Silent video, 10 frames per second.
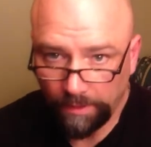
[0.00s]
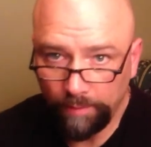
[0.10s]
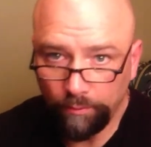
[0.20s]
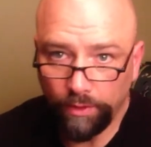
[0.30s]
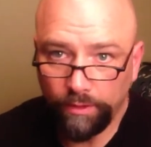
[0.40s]

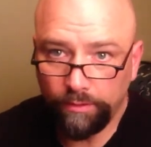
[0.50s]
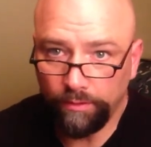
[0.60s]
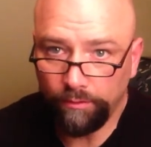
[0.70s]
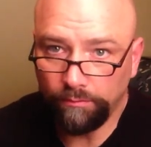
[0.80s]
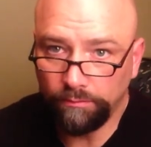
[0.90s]
I'm going
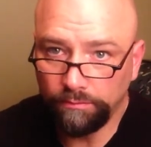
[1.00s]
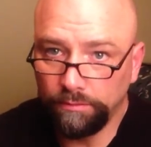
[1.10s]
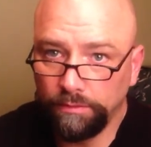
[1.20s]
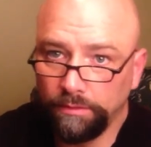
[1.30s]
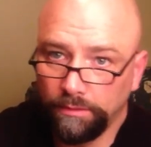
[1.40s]
to
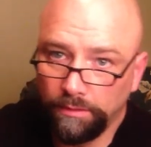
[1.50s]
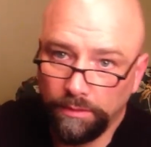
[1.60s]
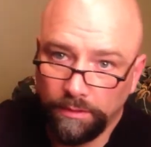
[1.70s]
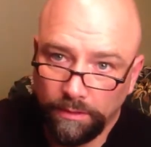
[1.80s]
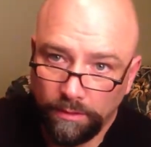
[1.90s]

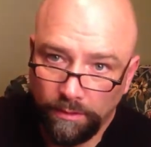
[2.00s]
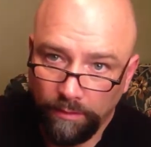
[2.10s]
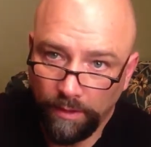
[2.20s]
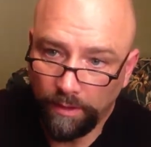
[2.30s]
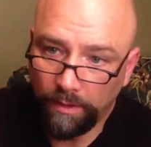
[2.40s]
do
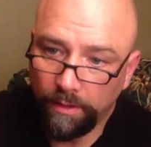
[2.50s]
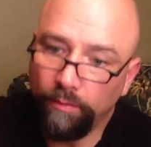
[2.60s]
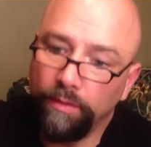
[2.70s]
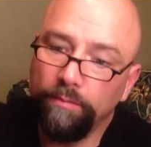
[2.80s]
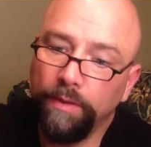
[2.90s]
the honor
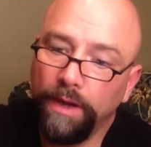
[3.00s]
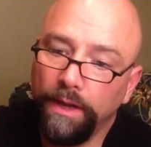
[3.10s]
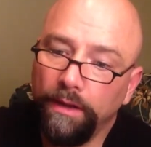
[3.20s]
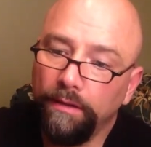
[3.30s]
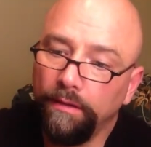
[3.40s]
with
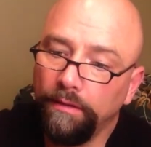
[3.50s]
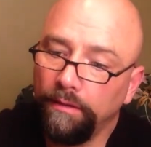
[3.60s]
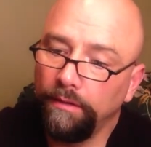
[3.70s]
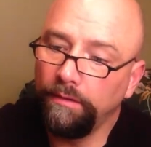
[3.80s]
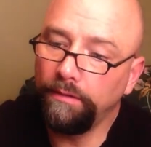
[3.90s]
my
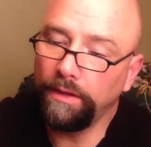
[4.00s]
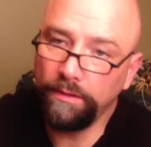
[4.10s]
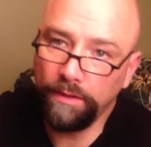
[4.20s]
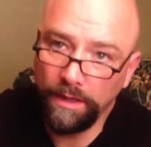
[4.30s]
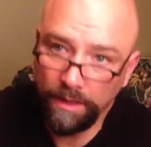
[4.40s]

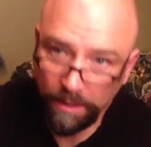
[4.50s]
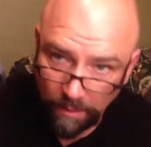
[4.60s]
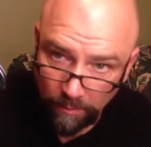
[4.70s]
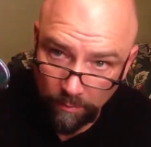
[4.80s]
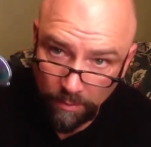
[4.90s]

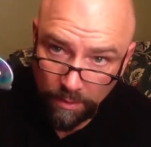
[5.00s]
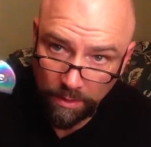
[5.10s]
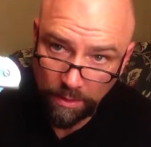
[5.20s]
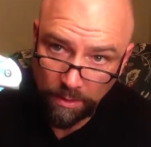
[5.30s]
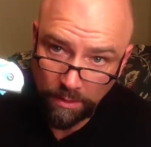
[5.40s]
titanium
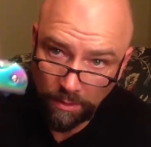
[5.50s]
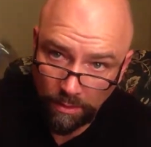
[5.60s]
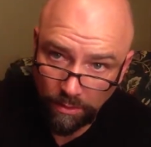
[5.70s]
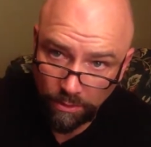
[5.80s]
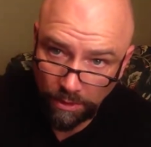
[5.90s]

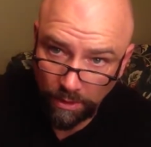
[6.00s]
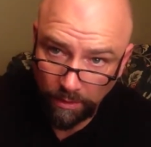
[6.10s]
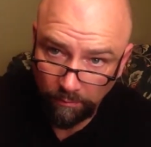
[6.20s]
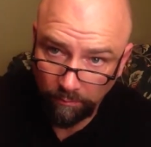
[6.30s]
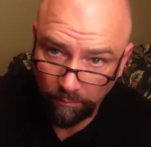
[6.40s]
Kershaw
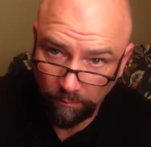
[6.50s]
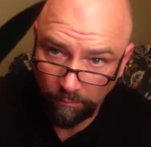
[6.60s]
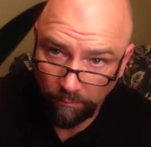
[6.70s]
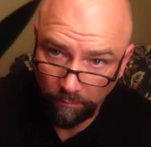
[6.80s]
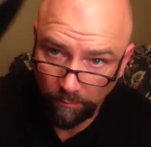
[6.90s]

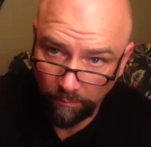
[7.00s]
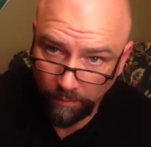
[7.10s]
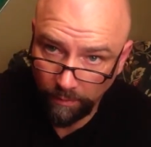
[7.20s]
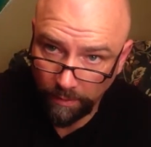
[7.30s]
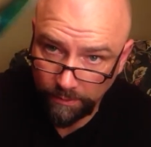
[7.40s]

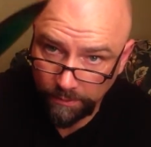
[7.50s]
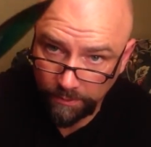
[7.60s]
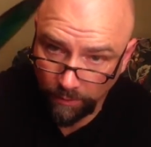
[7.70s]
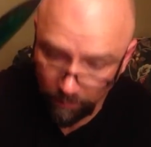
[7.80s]
with the assisted